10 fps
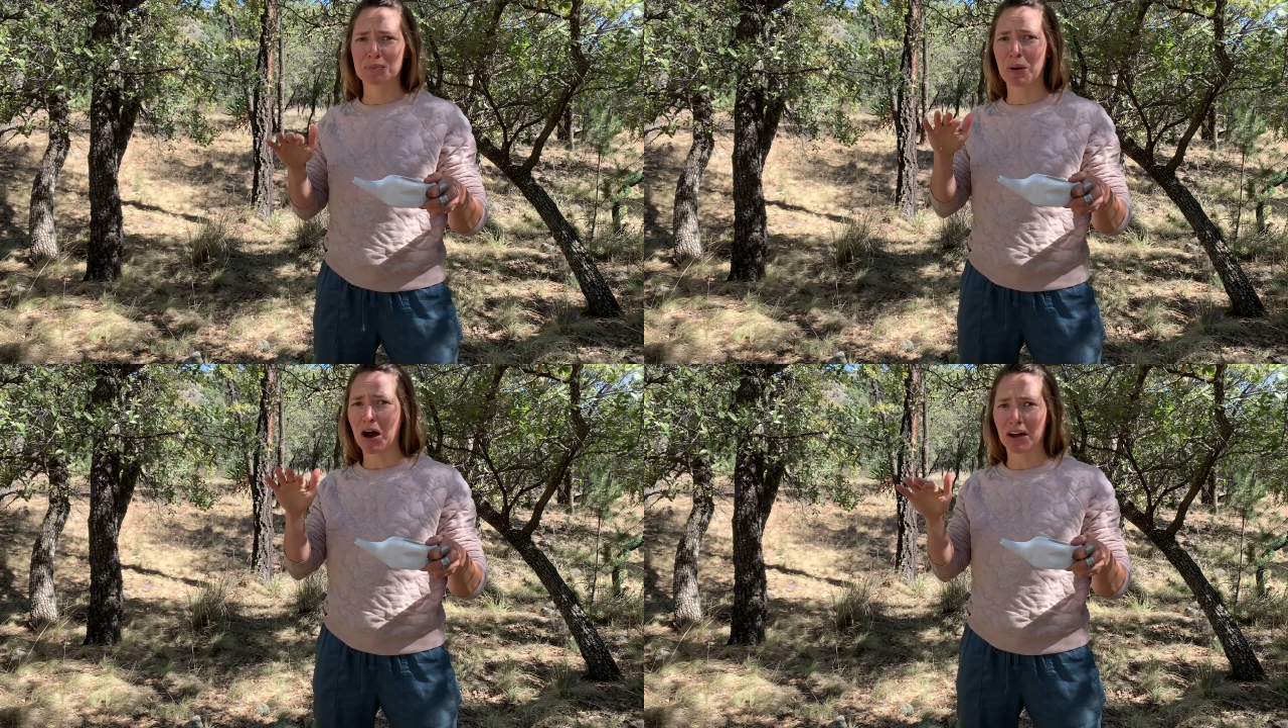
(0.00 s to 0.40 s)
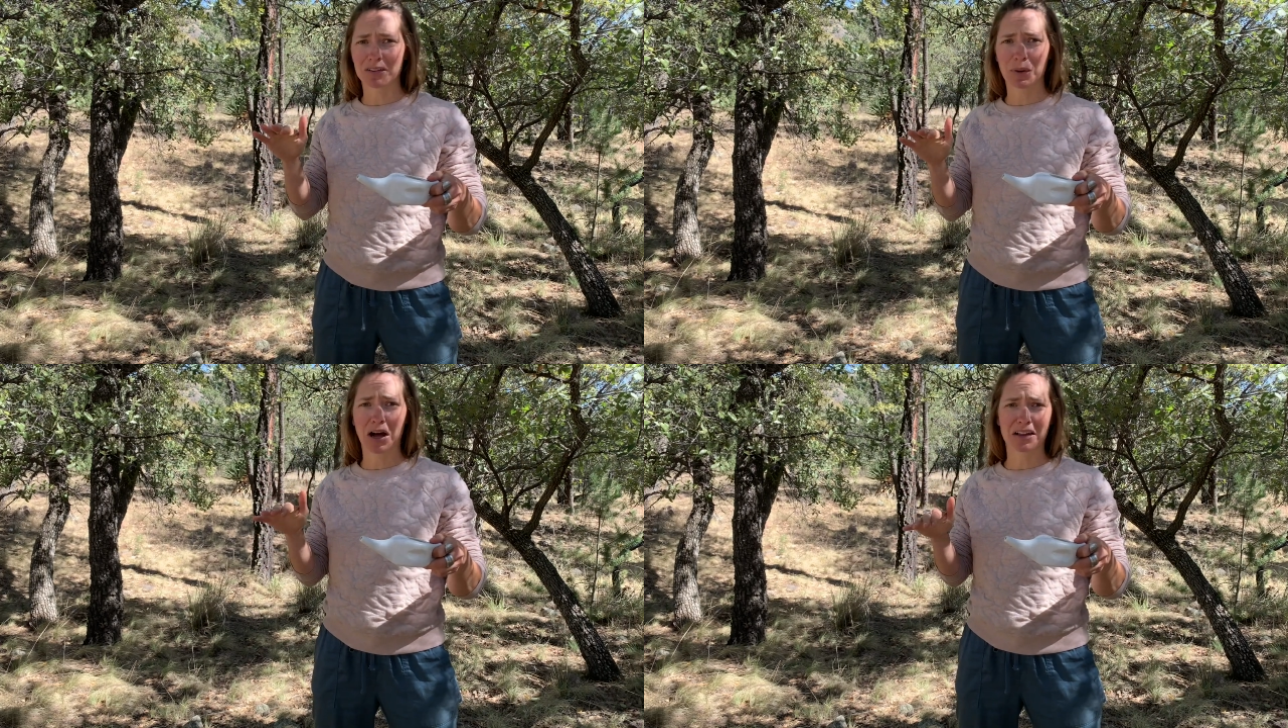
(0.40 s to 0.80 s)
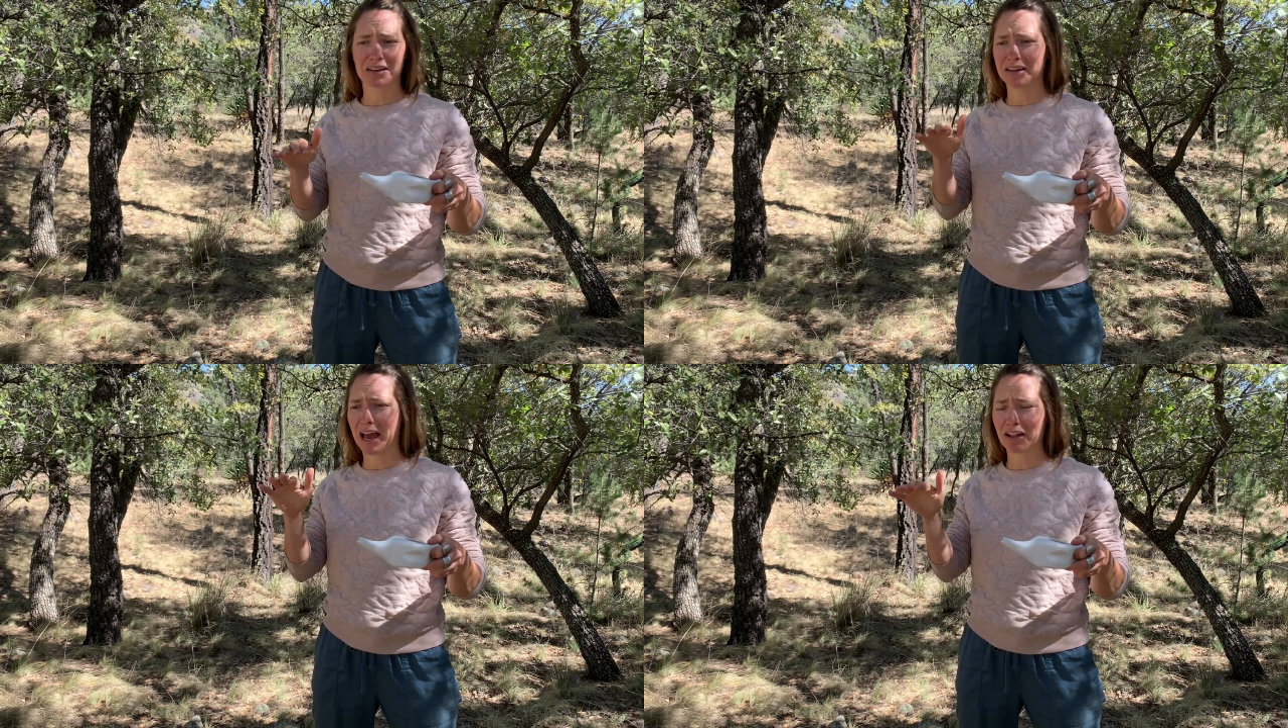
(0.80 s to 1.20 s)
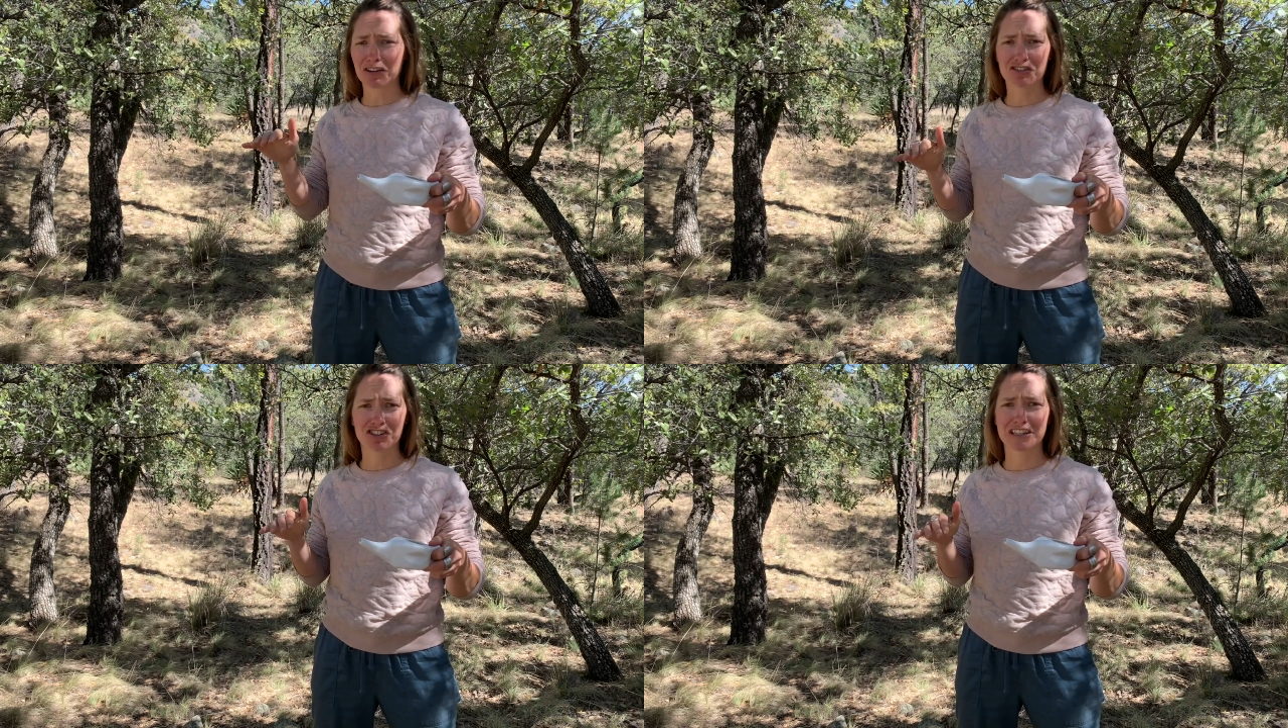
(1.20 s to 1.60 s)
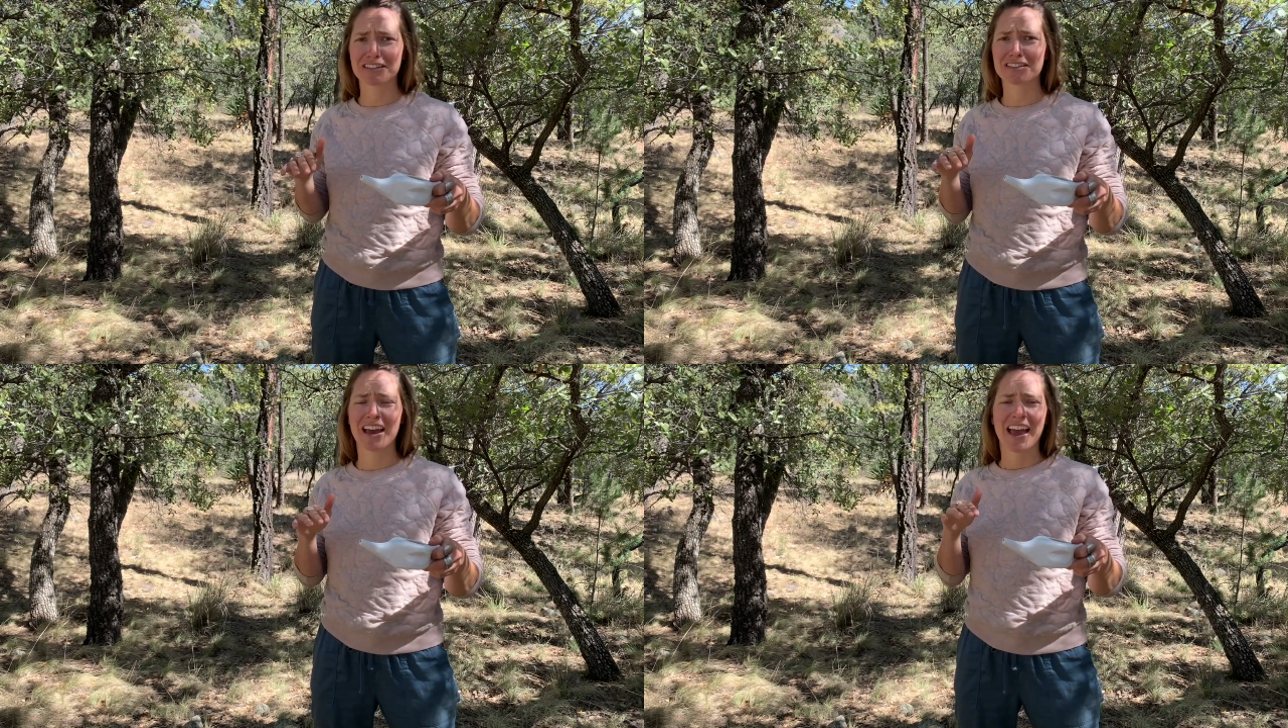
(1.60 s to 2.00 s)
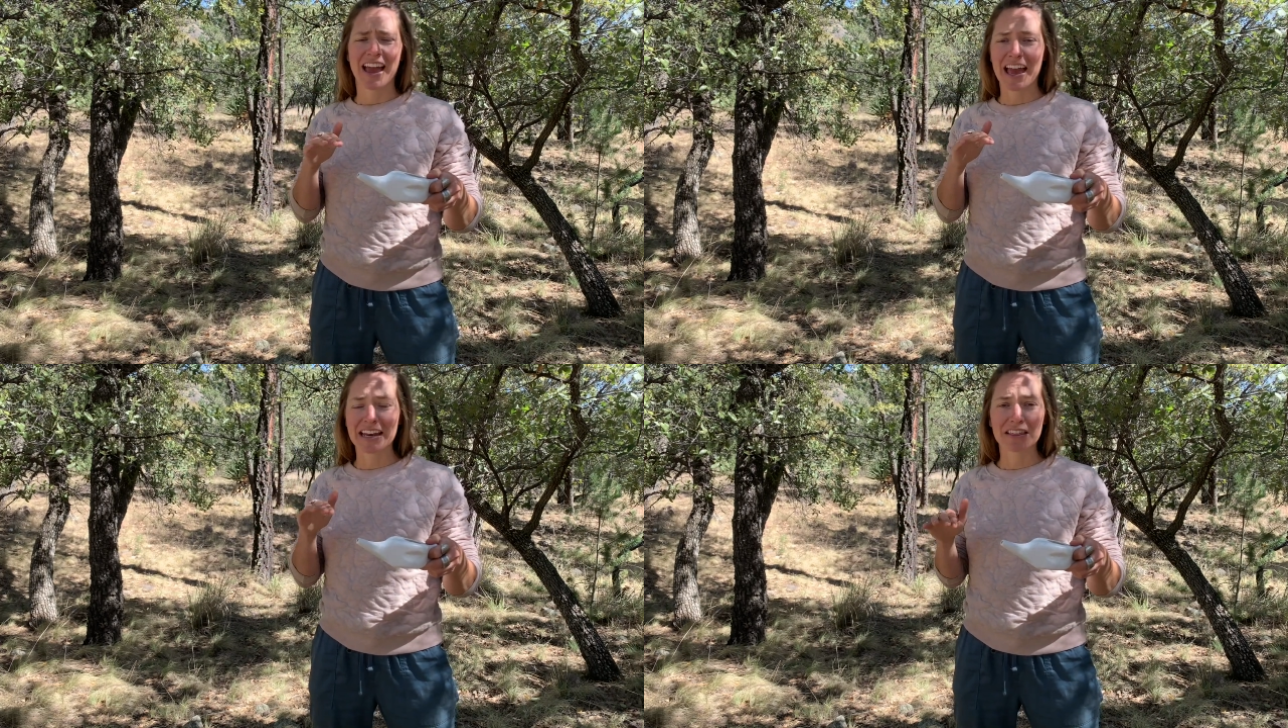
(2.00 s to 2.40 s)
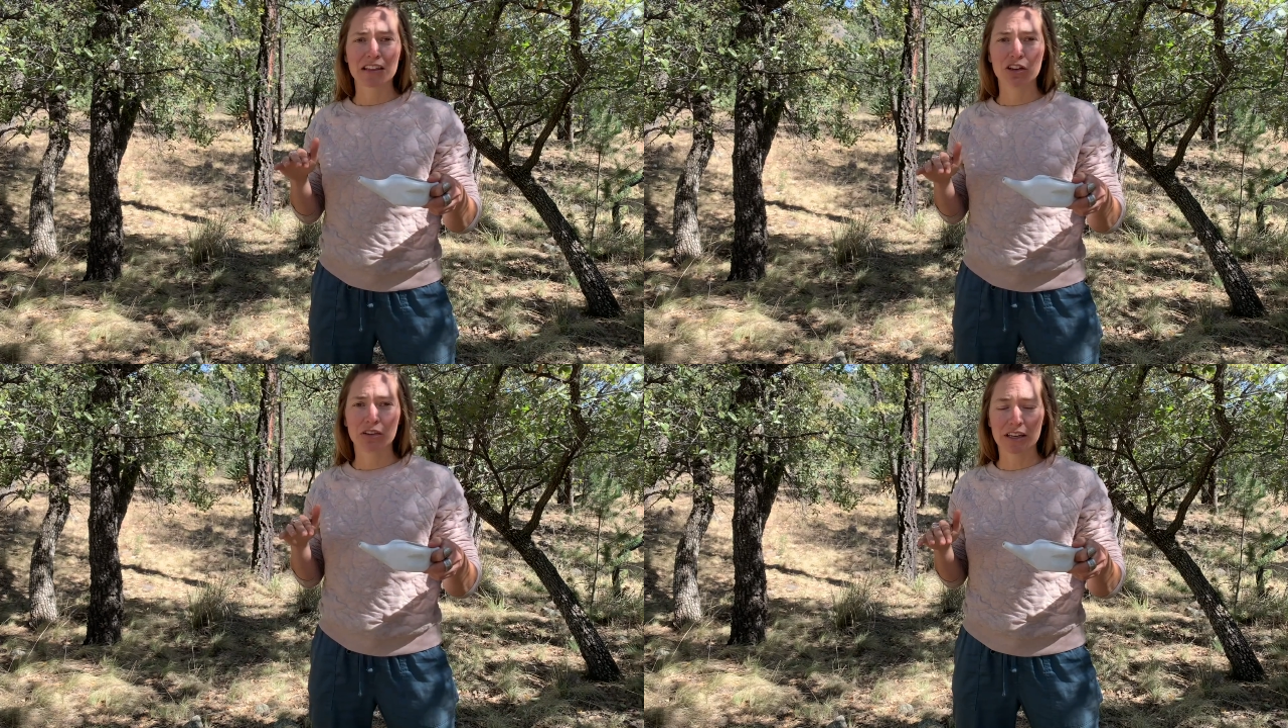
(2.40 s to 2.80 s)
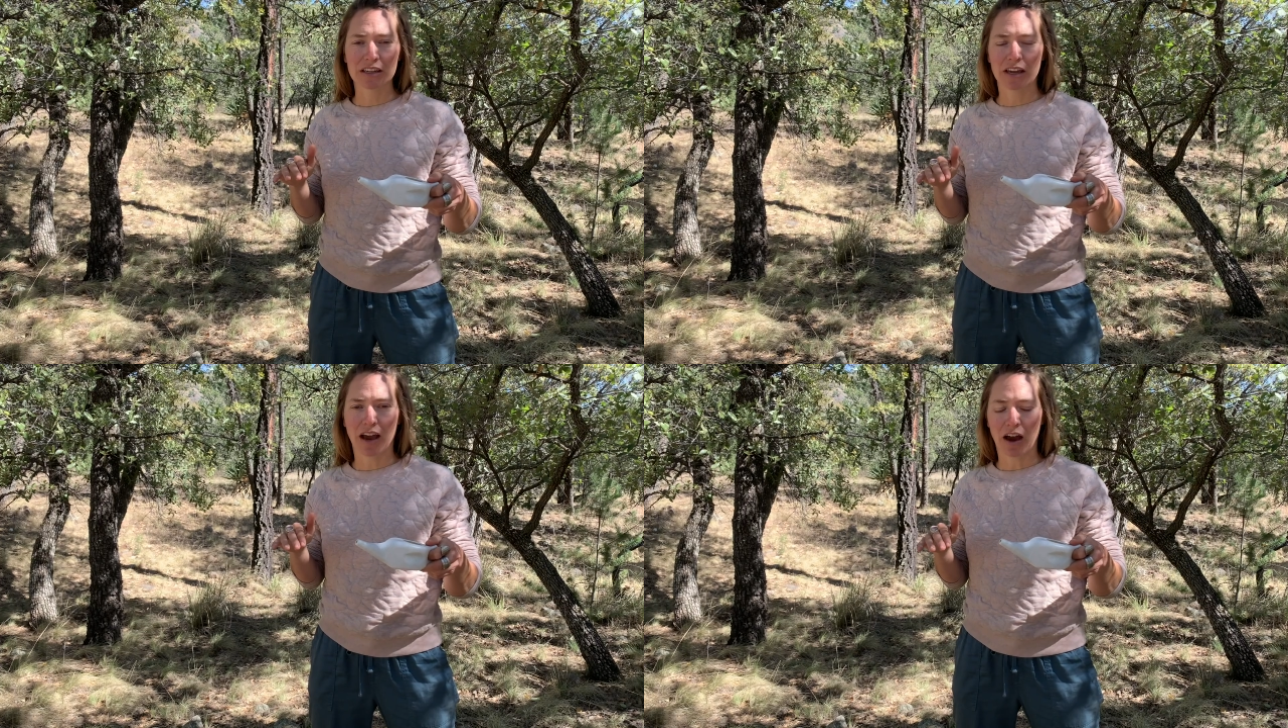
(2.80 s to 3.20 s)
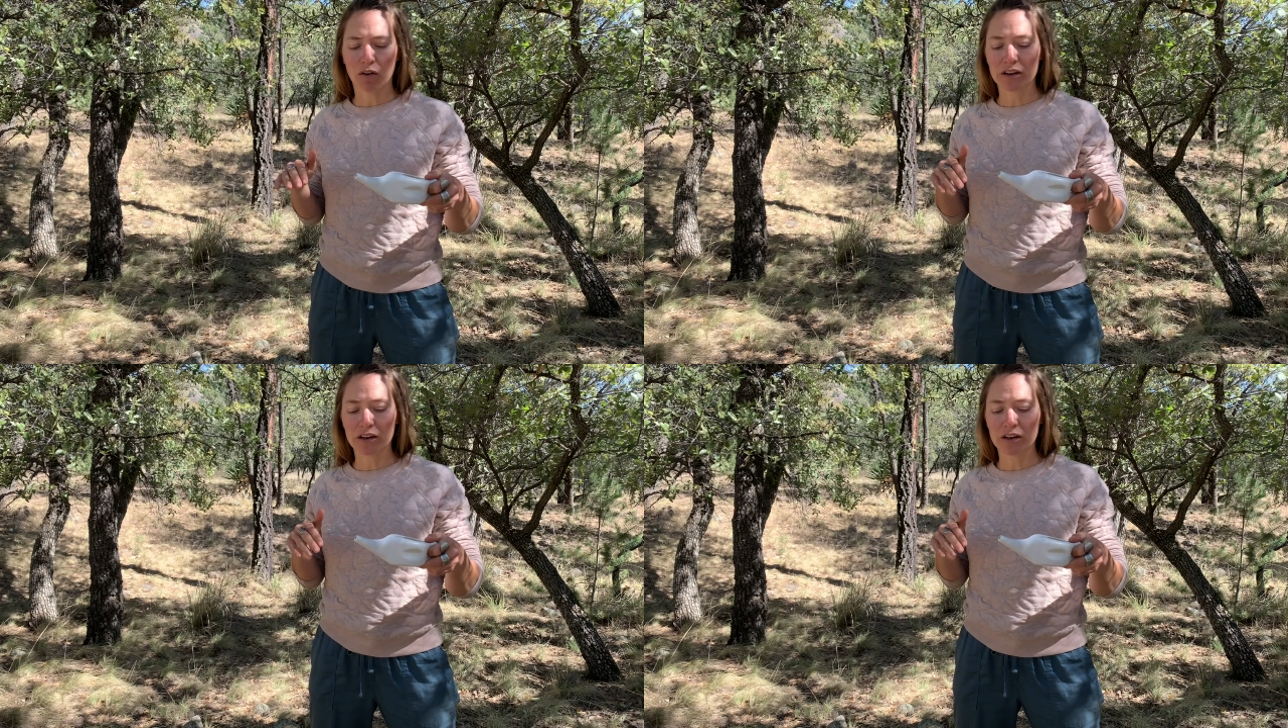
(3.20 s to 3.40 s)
pollen, allergens, anything you need to get out.